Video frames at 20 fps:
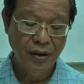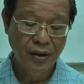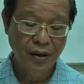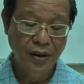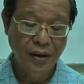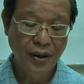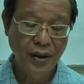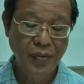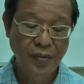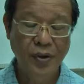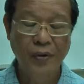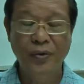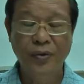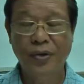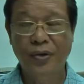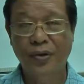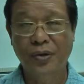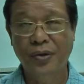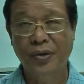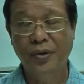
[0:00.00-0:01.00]
a heap of
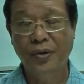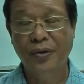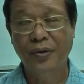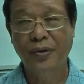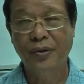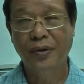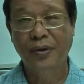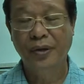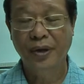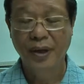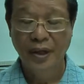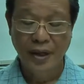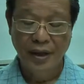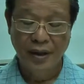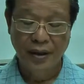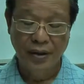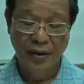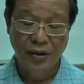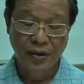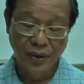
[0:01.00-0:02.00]
straw.
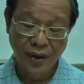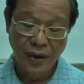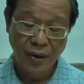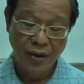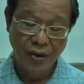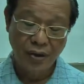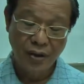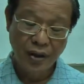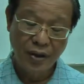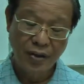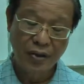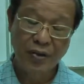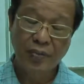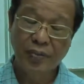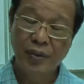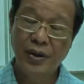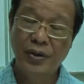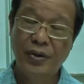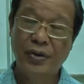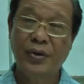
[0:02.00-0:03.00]
Now, it's quite a long list
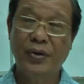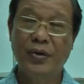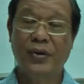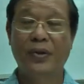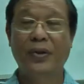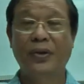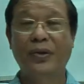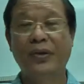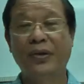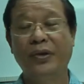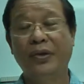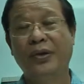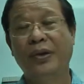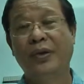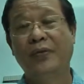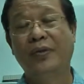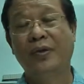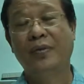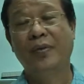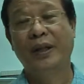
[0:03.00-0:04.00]
of places
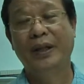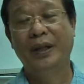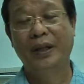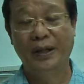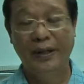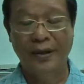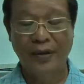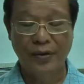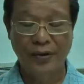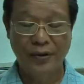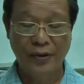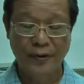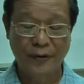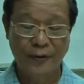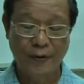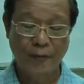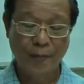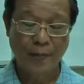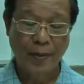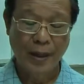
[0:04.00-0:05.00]
conducive to meditation.
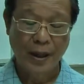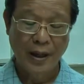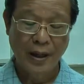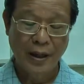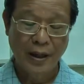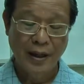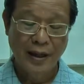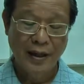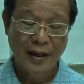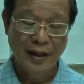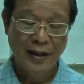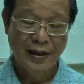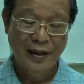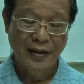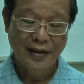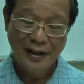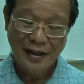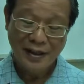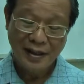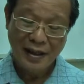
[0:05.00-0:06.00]

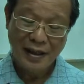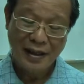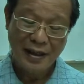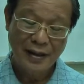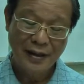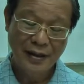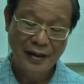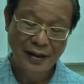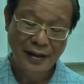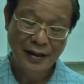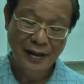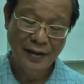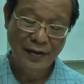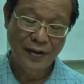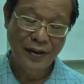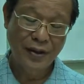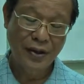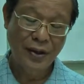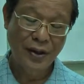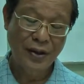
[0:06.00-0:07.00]
Now this line
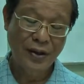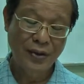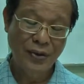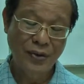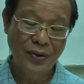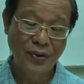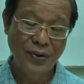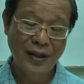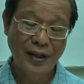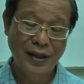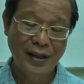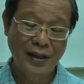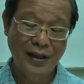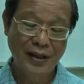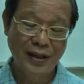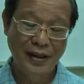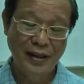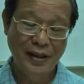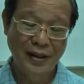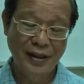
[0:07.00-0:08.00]
gives us a clue that
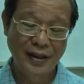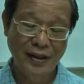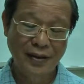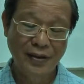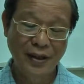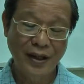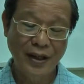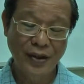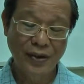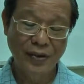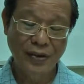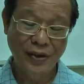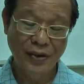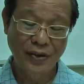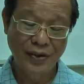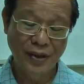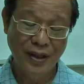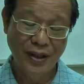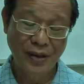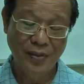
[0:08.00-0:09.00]
of the age of the
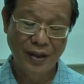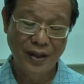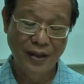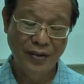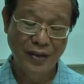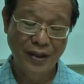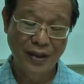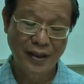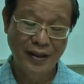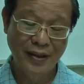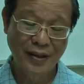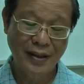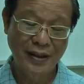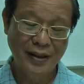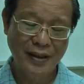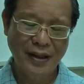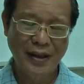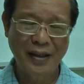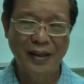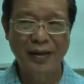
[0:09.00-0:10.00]
sutta, by the way. So
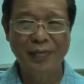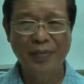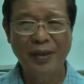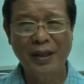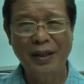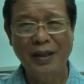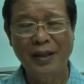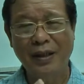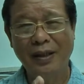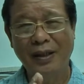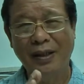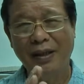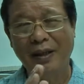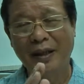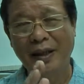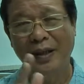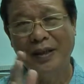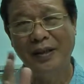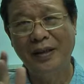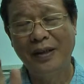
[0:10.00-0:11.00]
this kind of a bit
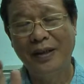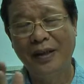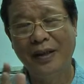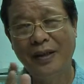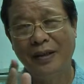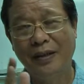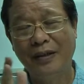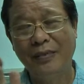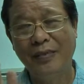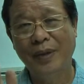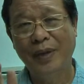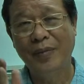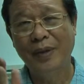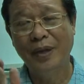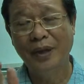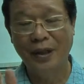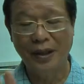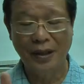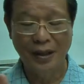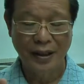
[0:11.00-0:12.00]
later,
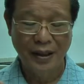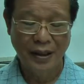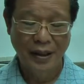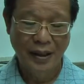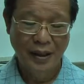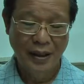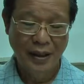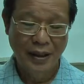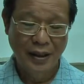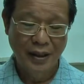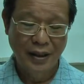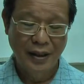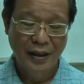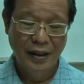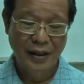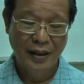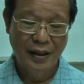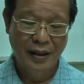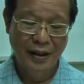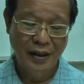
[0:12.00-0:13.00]
maybe
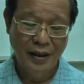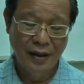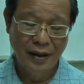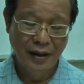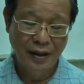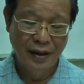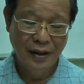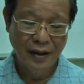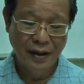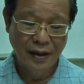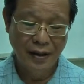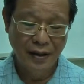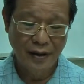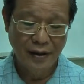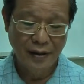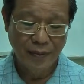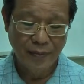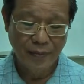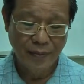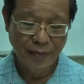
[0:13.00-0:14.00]
in
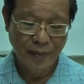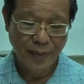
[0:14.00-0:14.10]
the